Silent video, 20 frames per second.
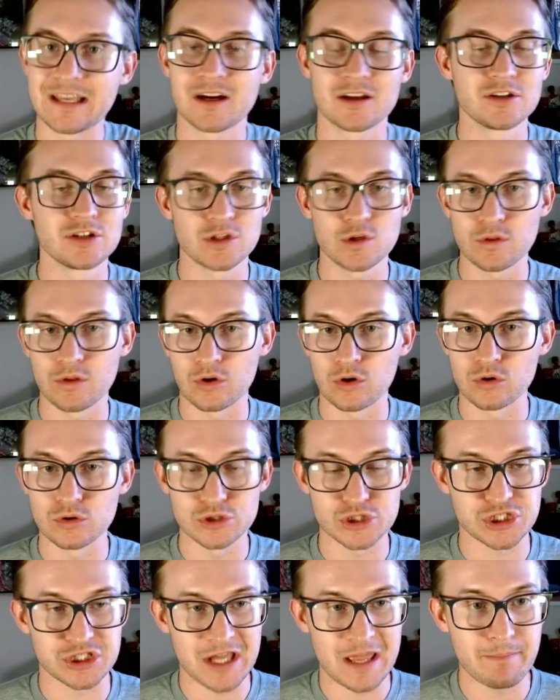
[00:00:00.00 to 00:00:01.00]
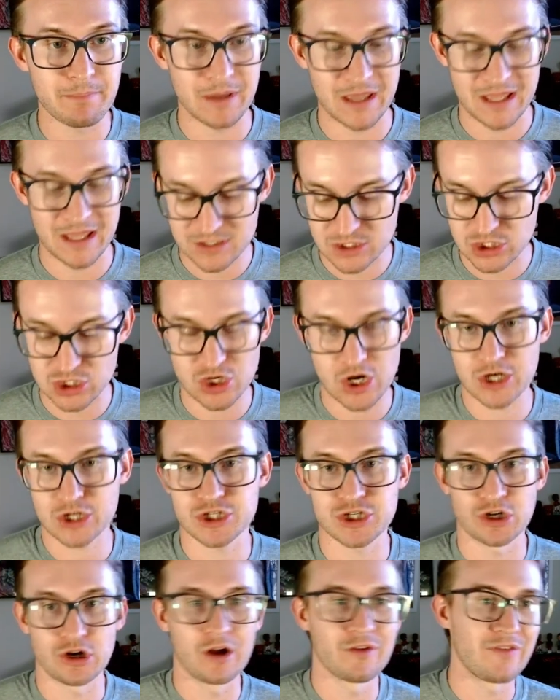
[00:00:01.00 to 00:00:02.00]
undo the whole shape and
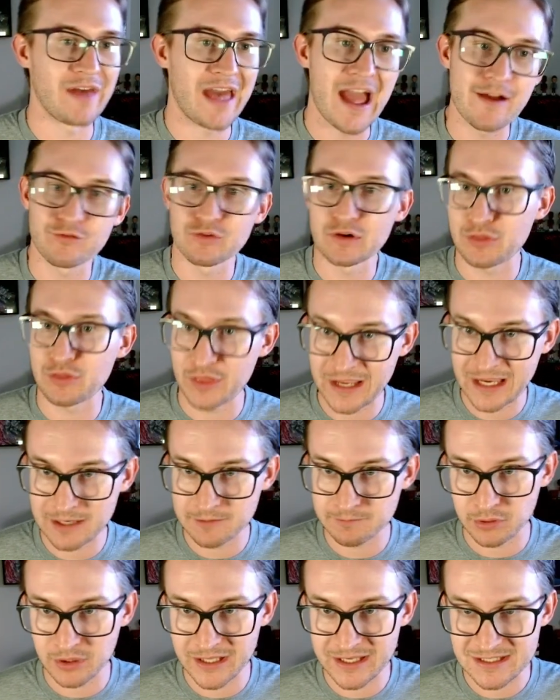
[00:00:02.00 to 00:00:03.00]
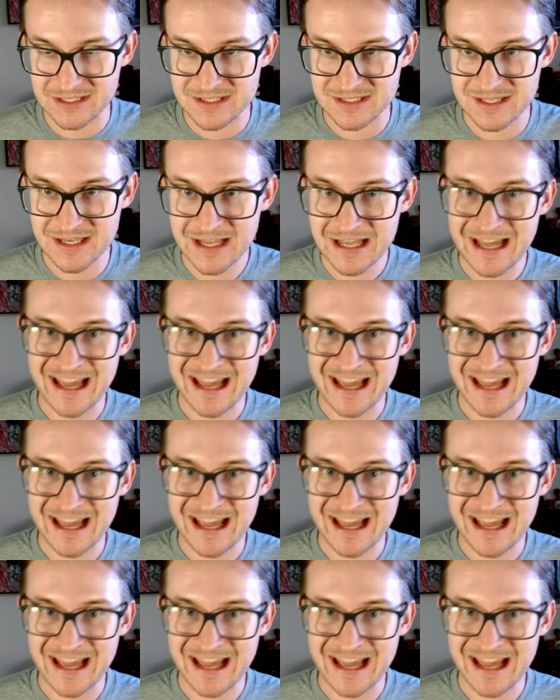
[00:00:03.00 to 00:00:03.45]
structure of everything in place.